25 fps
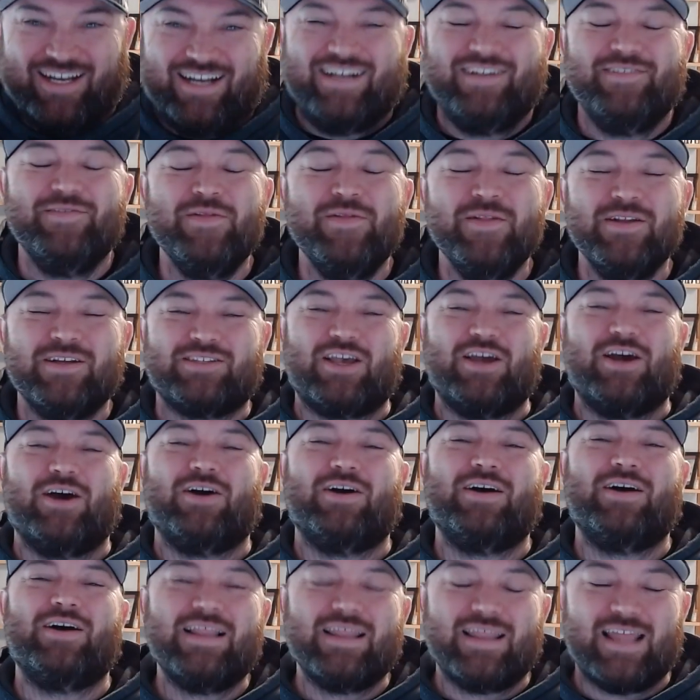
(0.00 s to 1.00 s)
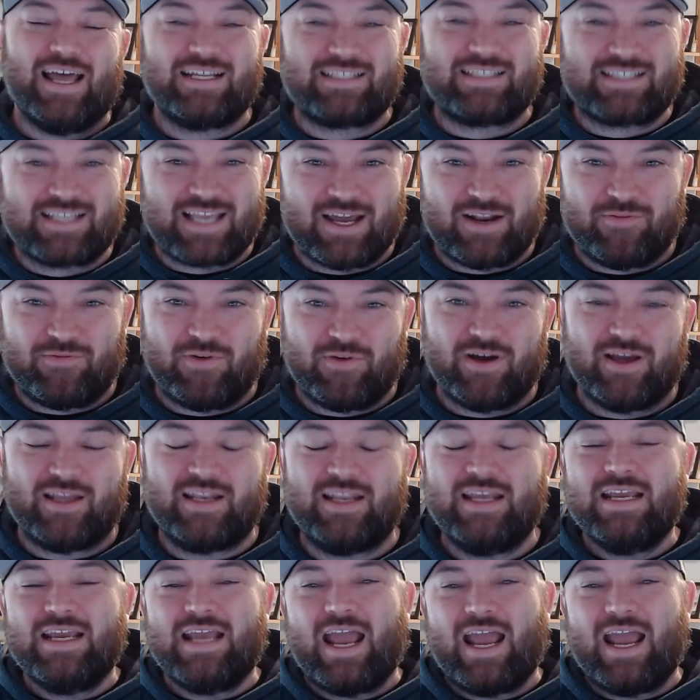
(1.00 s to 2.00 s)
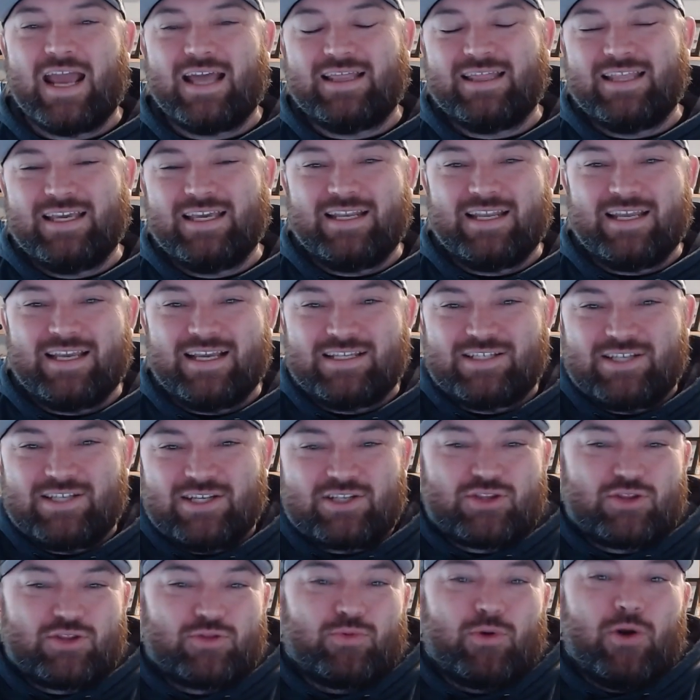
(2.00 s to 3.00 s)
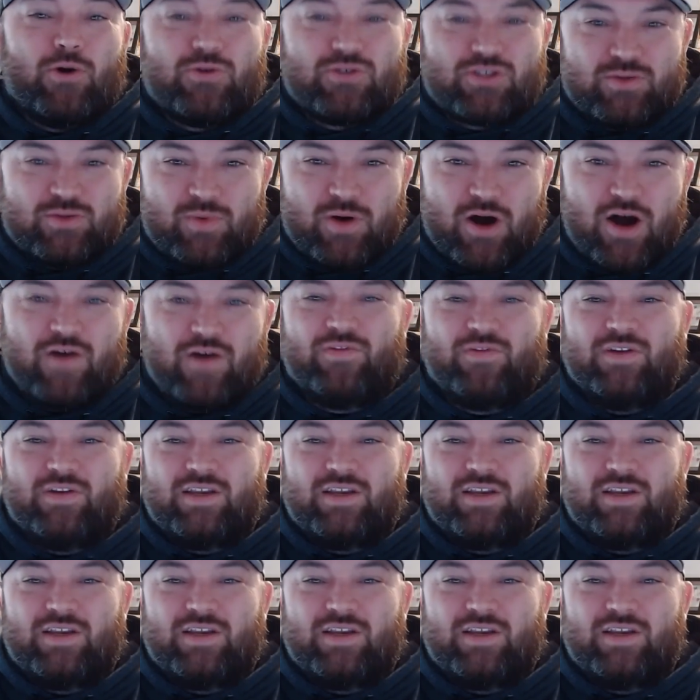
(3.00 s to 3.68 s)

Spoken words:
So that's kind of fun. And then it just throws them off.